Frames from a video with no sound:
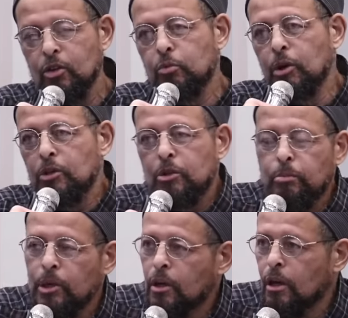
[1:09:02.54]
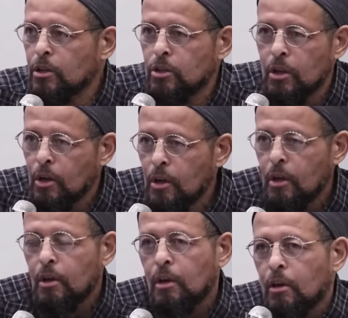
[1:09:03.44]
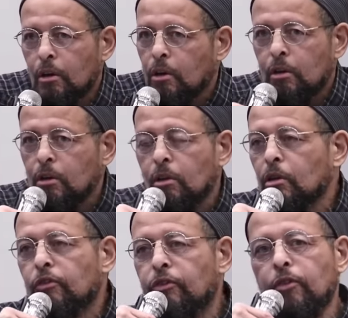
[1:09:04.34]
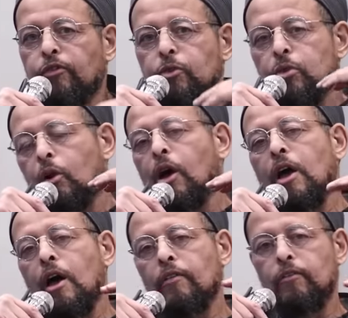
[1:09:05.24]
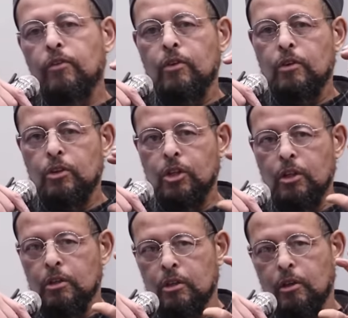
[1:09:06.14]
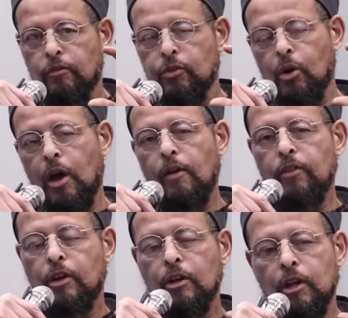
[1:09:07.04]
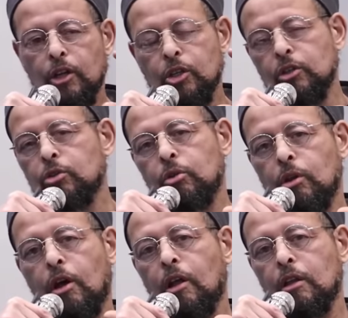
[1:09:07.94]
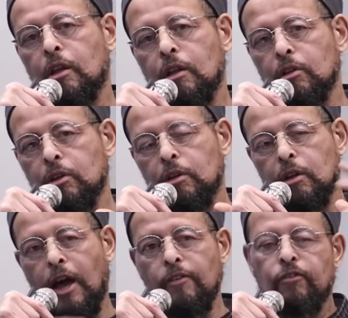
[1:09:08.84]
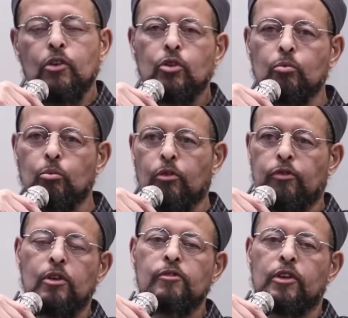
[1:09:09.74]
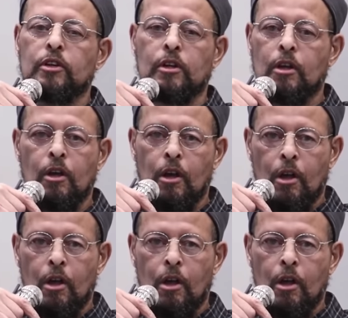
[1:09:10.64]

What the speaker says: switch, because if you don't have deen, if you don't have a connection to Allah, then life isn't worth living.